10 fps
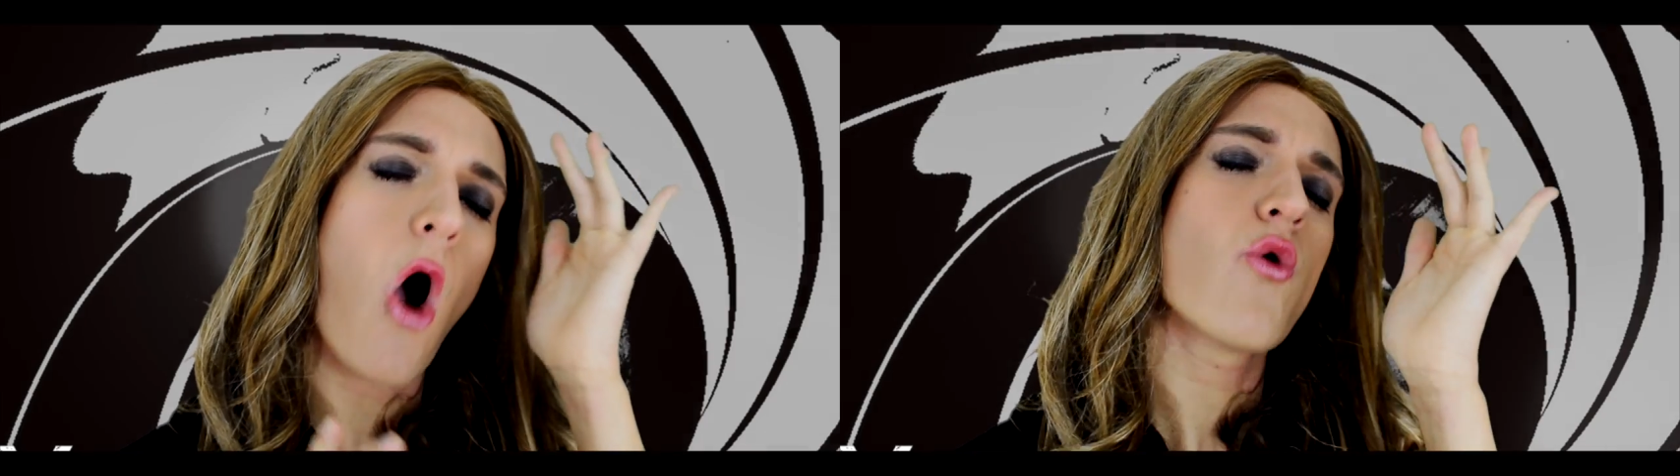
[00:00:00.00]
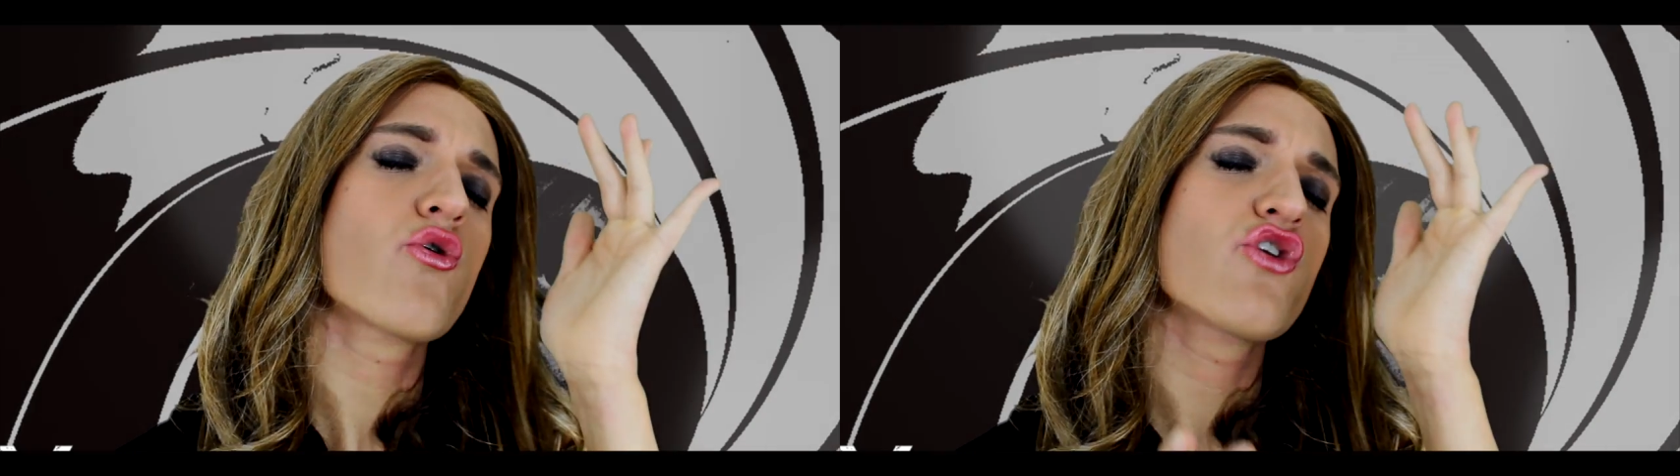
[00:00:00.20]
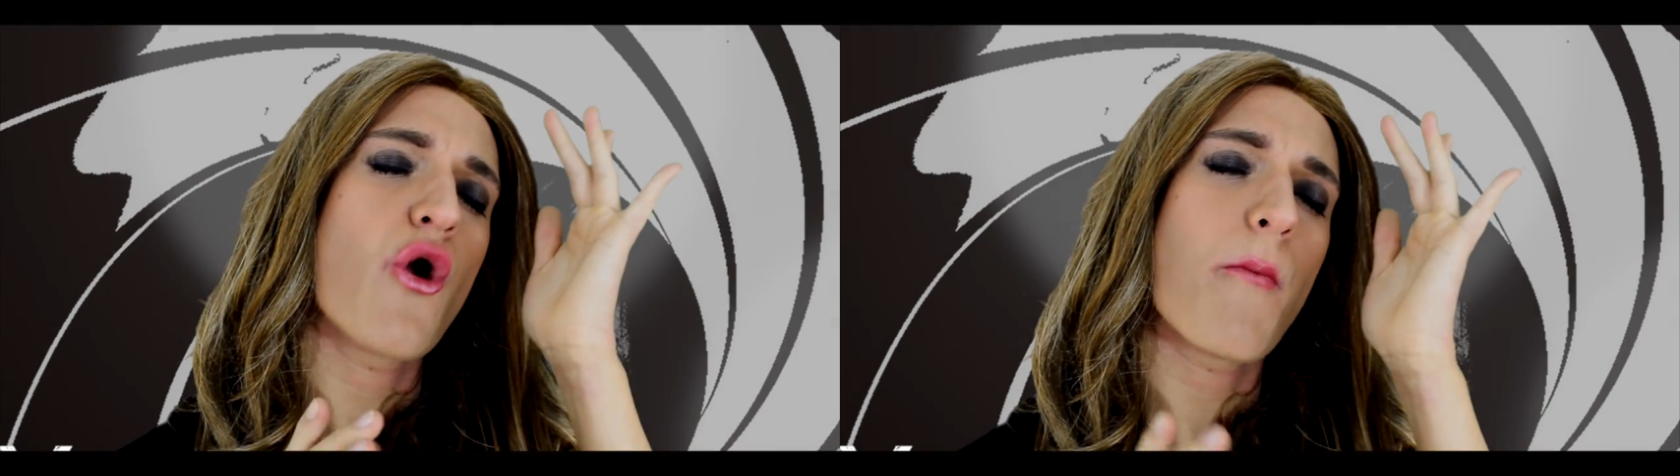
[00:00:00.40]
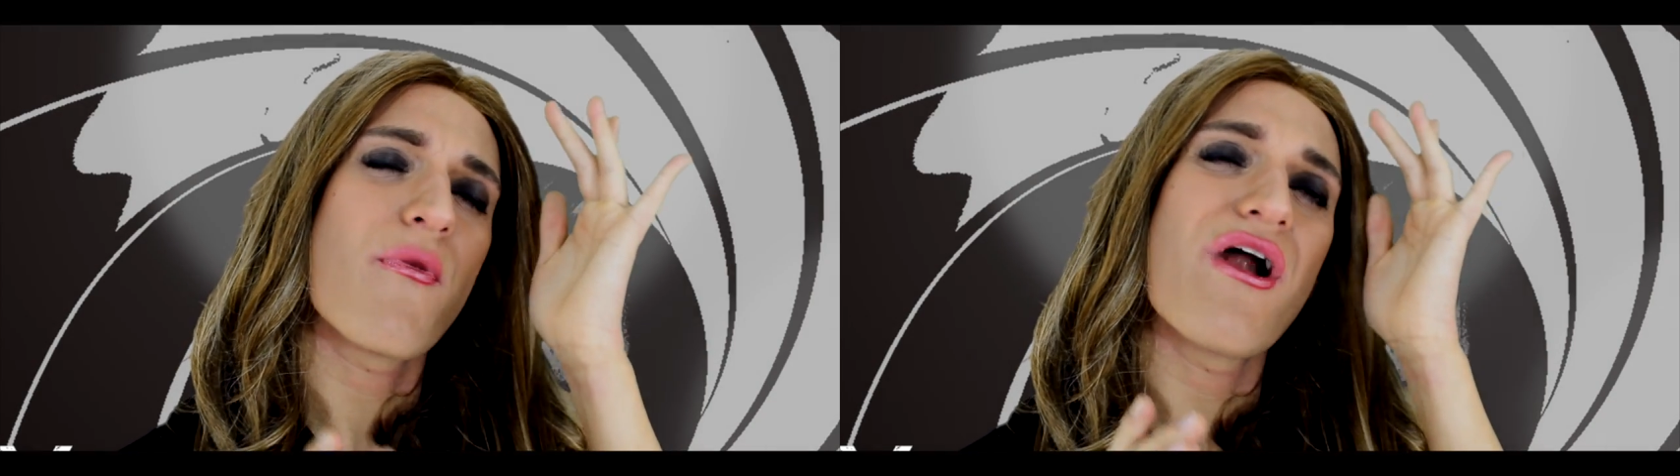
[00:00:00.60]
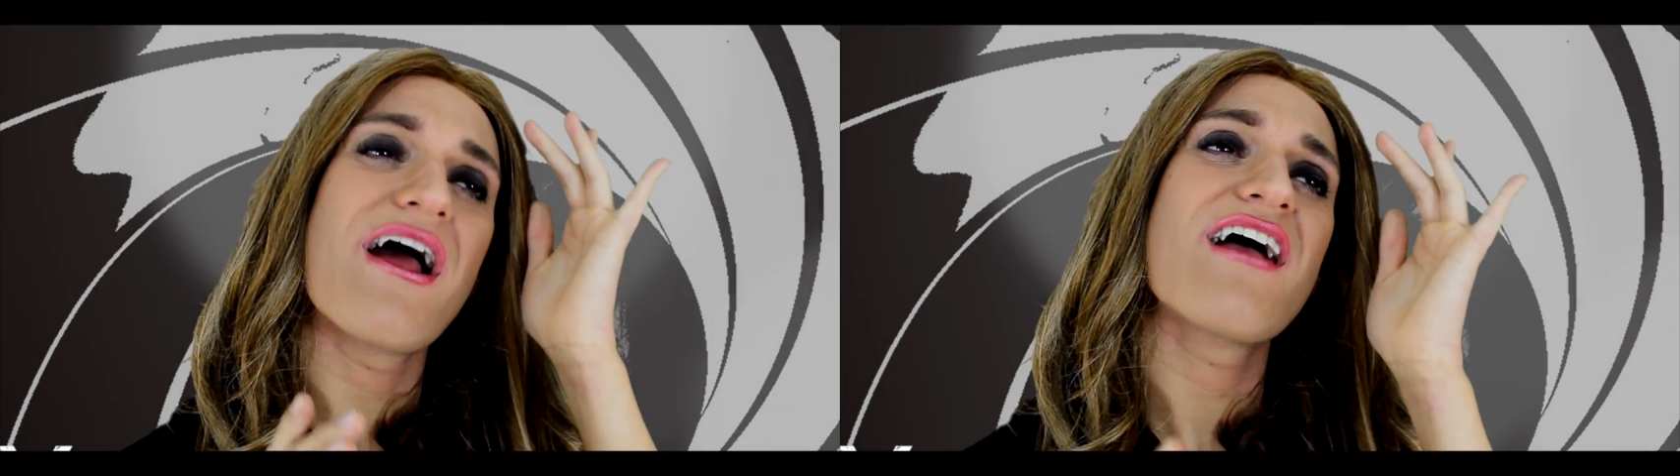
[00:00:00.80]
Hold your
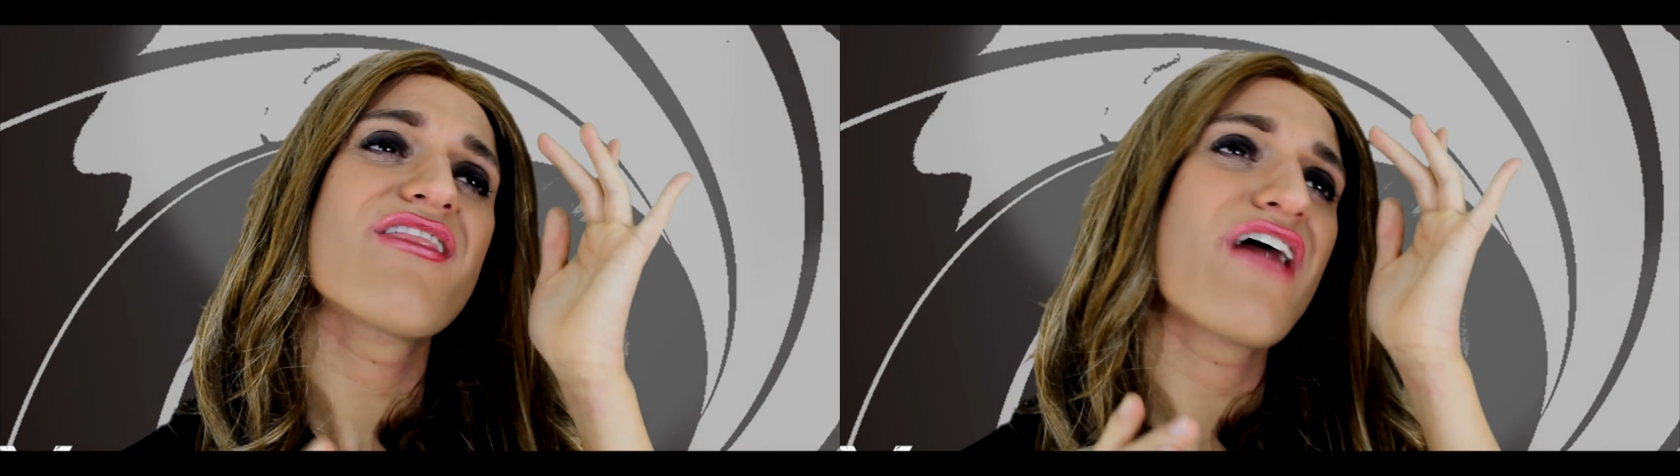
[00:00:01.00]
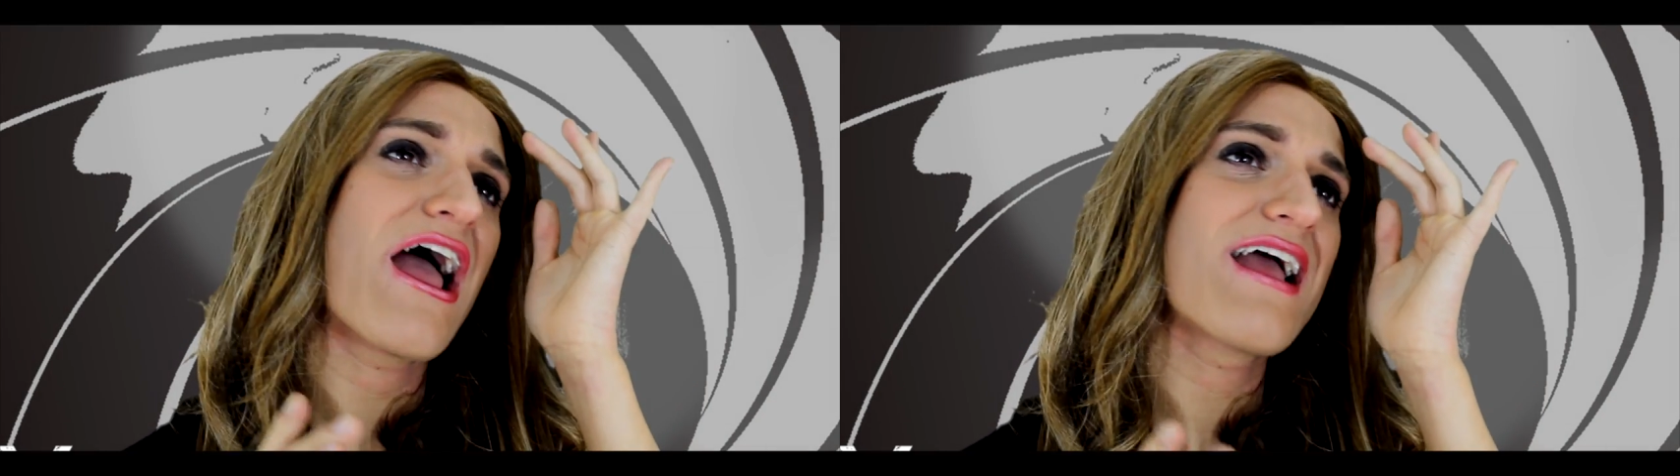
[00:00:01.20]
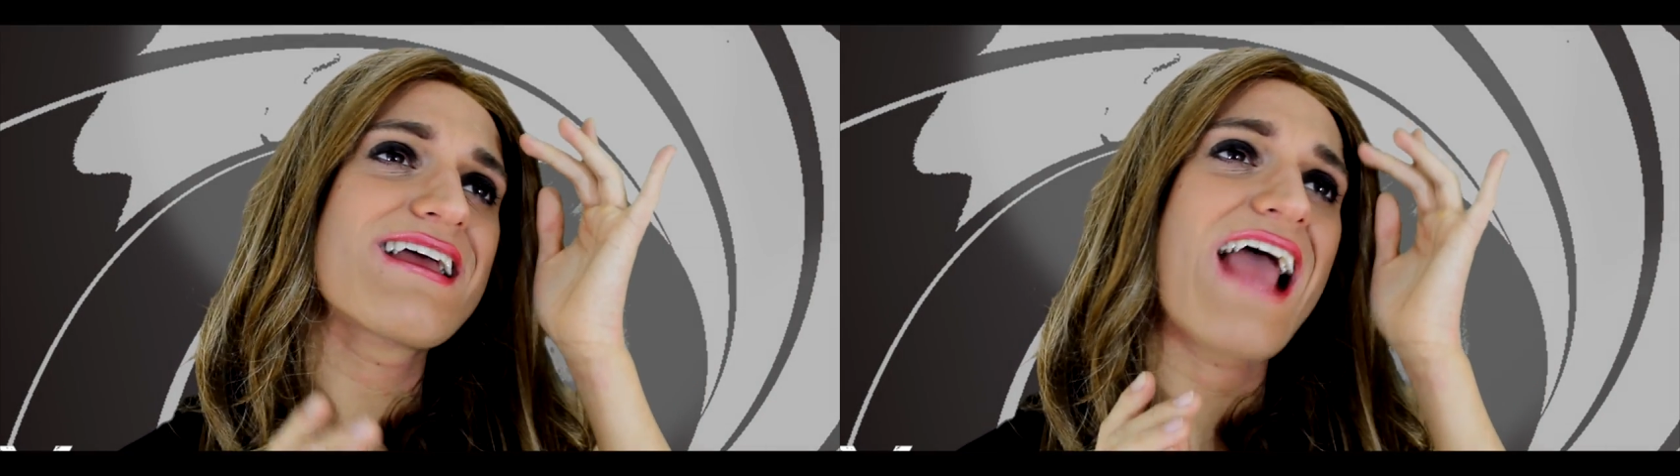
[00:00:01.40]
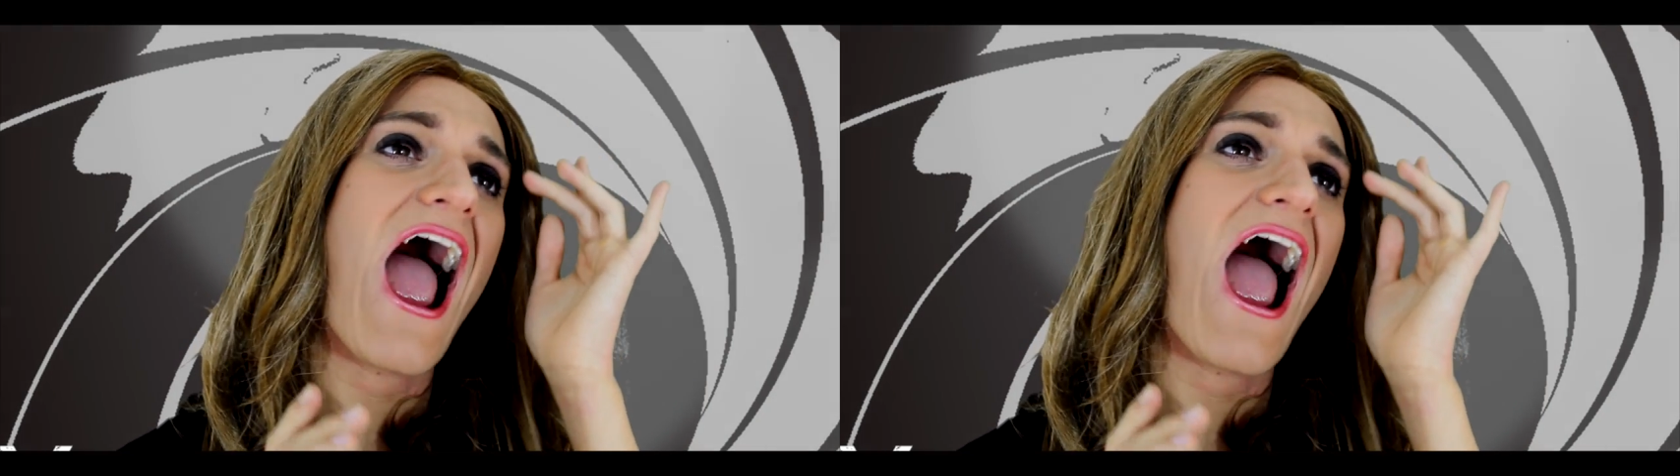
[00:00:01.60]
breath and